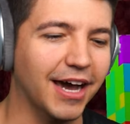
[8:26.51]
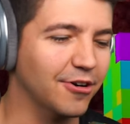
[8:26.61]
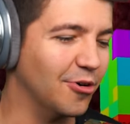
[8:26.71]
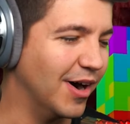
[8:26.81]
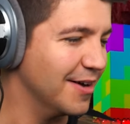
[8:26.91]
I
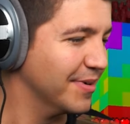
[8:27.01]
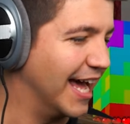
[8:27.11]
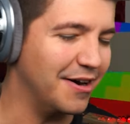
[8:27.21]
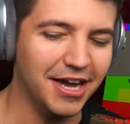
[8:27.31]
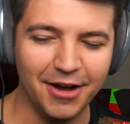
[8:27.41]
don't know why, but
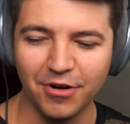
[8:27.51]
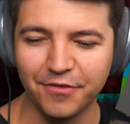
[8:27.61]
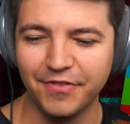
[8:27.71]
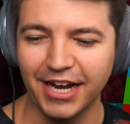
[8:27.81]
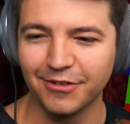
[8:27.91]
now I, I
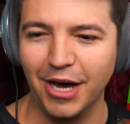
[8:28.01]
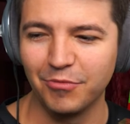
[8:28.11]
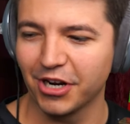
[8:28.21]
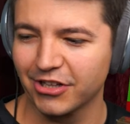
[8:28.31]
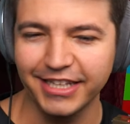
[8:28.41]
wanna, I, I
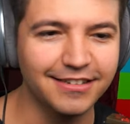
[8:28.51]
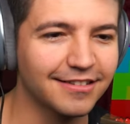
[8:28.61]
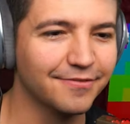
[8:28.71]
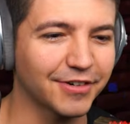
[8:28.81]
wanna clean.